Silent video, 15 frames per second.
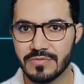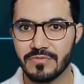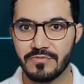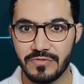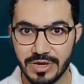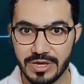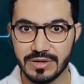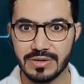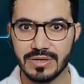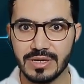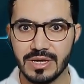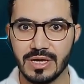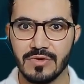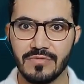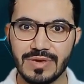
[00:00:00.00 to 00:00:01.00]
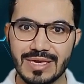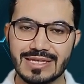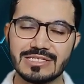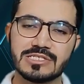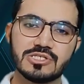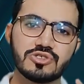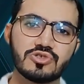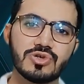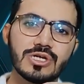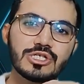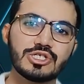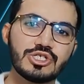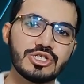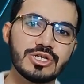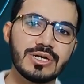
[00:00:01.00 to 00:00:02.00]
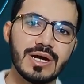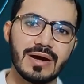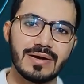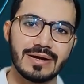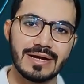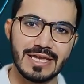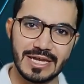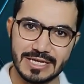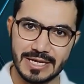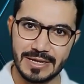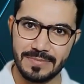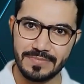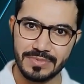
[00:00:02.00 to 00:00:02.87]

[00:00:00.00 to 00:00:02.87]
where we can structure our data.